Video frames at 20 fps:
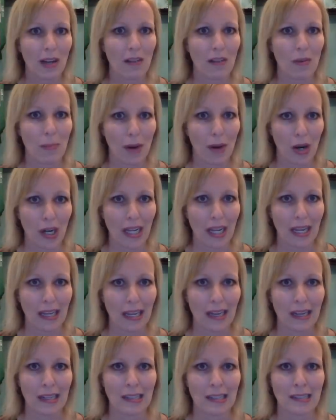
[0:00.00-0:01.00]
want to have a
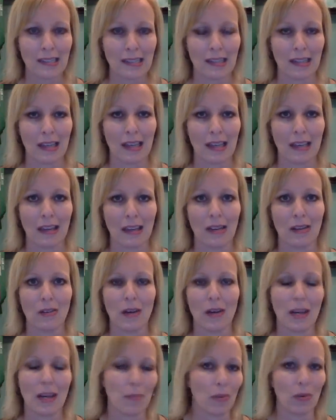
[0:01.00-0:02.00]
party, and it's like,
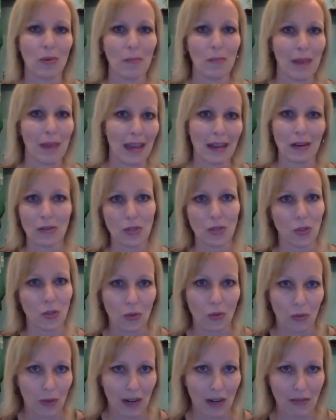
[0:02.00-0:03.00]
April, May, or
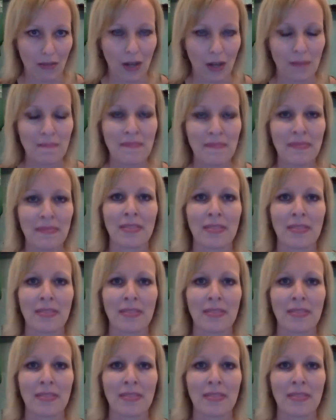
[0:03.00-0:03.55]
June or whatever,